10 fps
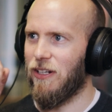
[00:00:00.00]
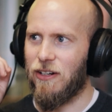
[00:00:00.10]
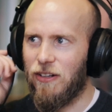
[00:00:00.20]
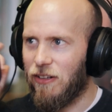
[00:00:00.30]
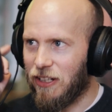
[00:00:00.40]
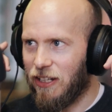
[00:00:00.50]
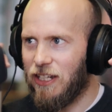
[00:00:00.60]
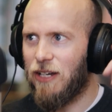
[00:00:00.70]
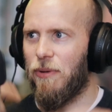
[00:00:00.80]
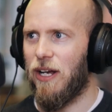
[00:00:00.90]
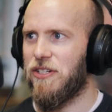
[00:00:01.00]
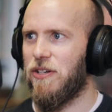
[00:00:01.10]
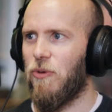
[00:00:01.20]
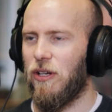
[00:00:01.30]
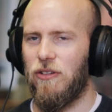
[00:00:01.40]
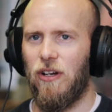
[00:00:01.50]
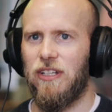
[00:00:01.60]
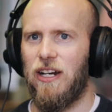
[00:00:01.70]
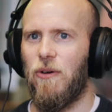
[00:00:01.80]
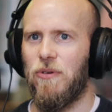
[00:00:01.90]
little earbuds and whatnot.
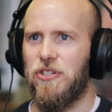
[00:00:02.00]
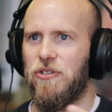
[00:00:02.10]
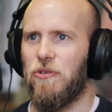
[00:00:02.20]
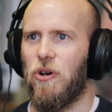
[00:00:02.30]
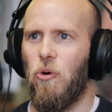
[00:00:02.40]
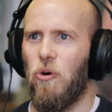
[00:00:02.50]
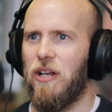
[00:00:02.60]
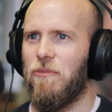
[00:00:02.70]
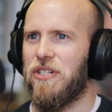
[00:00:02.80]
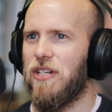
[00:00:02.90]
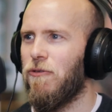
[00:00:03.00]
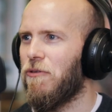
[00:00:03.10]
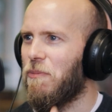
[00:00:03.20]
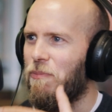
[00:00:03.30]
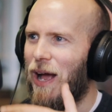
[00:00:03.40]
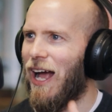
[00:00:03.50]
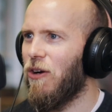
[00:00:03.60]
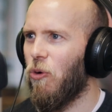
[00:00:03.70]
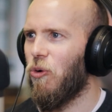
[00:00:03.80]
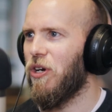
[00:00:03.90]
And yeah. I was recording myself with
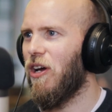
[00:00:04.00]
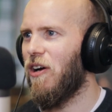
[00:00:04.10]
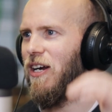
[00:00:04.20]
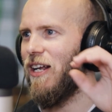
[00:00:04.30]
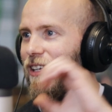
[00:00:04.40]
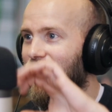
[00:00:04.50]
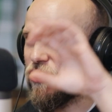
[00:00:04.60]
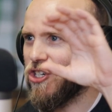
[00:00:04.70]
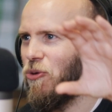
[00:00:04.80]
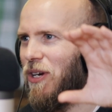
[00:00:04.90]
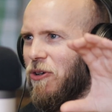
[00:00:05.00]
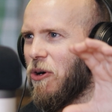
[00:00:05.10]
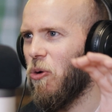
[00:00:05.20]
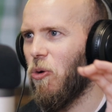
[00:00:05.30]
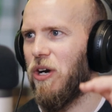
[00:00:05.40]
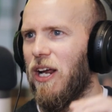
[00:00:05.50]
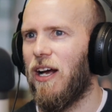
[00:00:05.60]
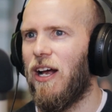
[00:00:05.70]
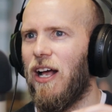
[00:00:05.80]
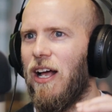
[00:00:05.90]
bad audio and I did a screen
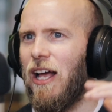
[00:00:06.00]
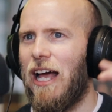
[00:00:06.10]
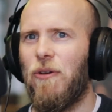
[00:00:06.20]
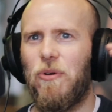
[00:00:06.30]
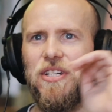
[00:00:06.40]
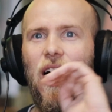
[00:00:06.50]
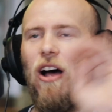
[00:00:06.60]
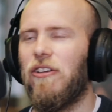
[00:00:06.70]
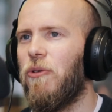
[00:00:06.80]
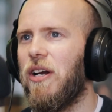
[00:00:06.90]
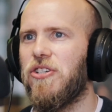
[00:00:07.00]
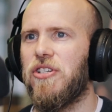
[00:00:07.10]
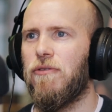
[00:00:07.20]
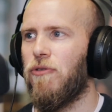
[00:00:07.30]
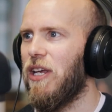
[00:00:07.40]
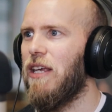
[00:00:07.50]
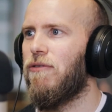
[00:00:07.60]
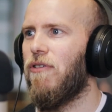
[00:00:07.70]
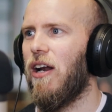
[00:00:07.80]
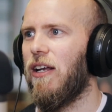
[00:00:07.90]
recording and it was how to register for
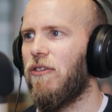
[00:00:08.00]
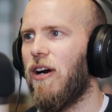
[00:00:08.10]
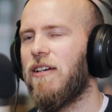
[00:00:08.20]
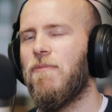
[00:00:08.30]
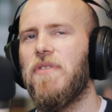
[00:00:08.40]
e-filing, right?